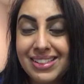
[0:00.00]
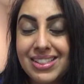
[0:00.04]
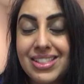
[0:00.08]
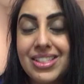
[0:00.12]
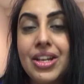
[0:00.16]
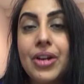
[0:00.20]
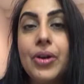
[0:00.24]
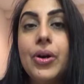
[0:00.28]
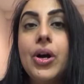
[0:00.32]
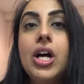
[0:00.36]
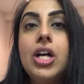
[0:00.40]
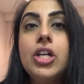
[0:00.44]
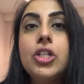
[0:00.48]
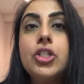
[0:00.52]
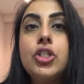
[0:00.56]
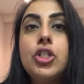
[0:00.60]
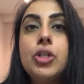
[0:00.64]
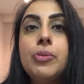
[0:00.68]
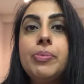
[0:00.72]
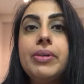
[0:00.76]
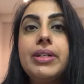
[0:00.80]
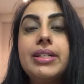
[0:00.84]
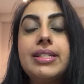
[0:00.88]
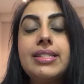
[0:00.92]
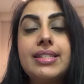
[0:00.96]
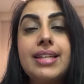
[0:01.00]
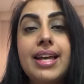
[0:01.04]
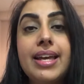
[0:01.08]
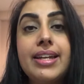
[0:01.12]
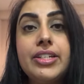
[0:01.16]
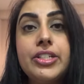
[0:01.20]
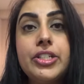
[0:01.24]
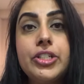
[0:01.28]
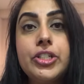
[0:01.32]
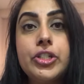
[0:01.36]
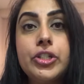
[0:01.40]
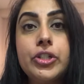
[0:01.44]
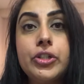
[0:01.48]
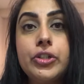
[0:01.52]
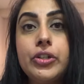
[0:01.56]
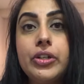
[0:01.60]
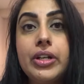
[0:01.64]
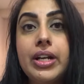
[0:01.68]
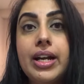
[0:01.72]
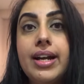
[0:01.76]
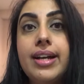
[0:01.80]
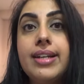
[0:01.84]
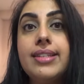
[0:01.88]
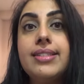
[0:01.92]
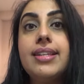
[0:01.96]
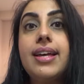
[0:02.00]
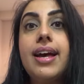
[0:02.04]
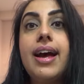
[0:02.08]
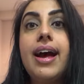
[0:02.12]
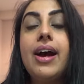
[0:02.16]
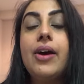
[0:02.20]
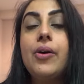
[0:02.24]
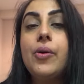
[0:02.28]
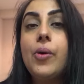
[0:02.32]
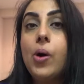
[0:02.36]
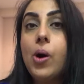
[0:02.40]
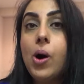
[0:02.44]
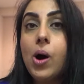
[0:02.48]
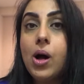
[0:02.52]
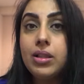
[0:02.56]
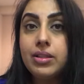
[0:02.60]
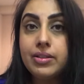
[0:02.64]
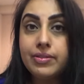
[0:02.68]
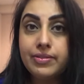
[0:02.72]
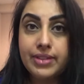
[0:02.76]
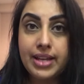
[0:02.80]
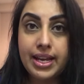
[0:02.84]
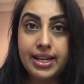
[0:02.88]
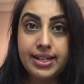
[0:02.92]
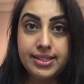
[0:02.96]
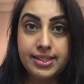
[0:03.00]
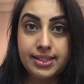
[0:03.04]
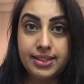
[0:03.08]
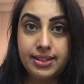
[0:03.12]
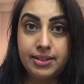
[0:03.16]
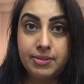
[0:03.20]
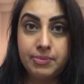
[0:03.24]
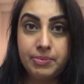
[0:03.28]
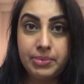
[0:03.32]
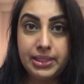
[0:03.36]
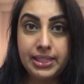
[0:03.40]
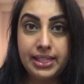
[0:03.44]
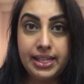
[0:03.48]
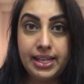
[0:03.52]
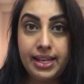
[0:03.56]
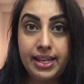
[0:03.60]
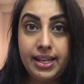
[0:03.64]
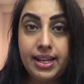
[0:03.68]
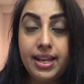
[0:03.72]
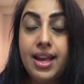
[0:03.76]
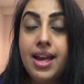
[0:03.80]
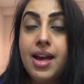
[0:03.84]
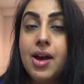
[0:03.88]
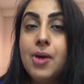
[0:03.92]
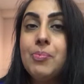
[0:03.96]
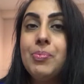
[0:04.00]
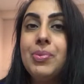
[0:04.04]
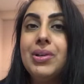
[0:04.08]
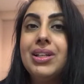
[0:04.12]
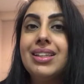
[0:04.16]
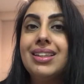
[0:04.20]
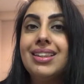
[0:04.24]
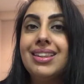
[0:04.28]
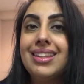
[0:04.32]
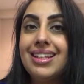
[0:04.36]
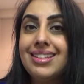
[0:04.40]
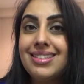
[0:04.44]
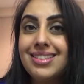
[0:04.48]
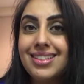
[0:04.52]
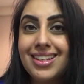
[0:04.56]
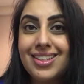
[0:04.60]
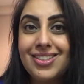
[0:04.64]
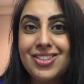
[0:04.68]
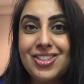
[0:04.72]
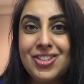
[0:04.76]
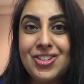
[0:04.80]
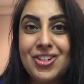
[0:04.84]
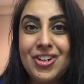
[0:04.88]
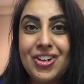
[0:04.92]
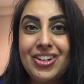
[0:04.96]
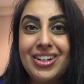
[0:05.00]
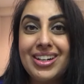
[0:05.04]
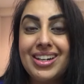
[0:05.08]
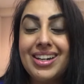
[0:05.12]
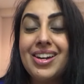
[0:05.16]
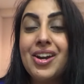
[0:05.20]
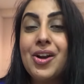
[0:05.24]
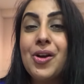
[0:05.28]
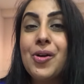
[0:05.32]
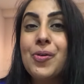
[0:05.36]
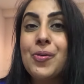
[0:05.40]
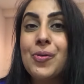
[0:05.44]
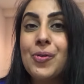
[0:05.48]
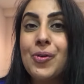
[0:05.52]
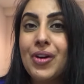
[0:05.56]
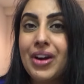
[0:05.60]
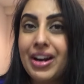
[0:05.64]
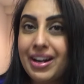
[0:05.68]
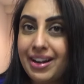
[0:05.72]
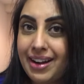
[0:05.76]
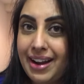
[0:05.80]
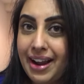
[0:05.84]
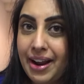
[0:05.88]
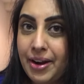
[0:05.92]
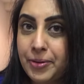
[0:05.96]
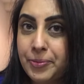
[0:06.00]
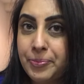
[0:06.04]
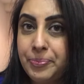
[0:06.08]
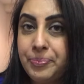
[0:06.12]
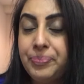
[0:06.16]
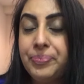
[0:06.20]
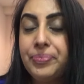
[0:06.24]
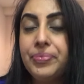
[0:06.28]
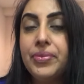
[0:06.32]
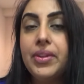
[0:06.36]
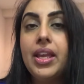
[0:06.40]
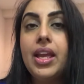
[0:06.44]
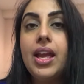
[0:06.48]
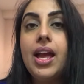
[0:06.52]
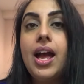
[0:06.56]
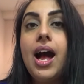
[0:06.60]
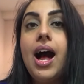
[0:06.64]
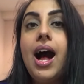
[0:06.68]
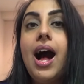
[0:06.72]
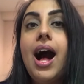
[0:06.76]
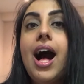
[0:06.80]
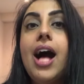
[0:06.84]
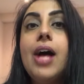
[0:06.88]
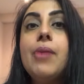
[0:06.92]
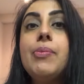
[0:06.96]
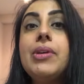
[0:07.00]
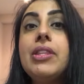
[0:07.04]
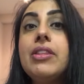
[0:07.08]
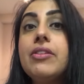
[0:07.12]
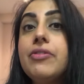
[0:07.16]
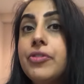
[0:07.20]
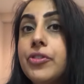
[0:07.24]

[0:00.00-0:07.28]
So super excited to show you guys how all of that is gonna play, but let's get started right now. I'll be the